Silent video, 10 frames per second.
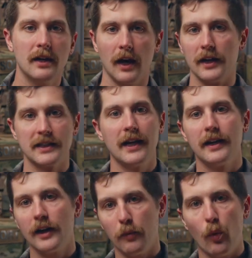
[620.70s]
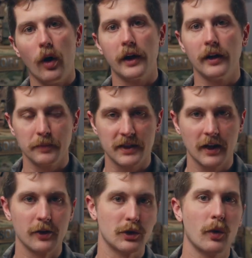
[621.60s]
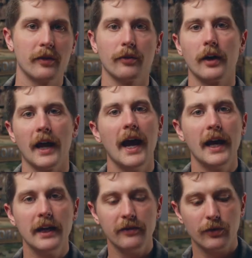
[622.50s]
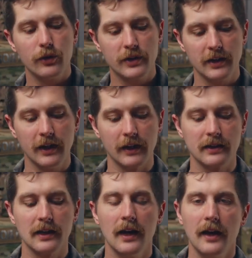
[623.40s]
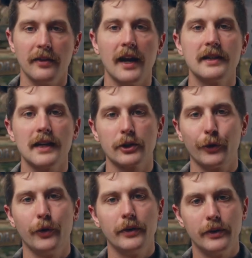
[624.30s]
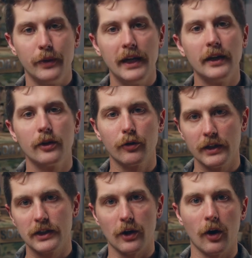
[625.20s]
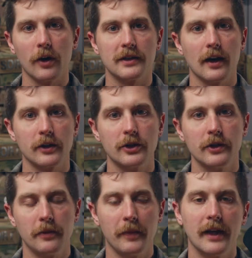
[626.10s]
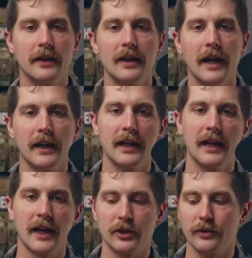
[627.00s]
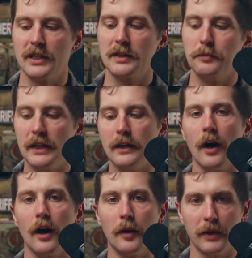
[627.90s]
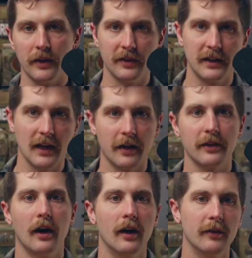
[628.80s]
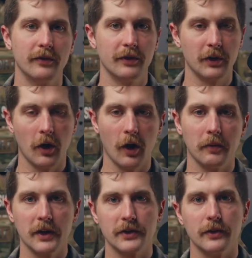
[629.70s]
standing up, walking upstairs, going for a run, any of those things, that is actually going to increase the heart's oxygen demand, and it can actually speed up the death of the heart muscle.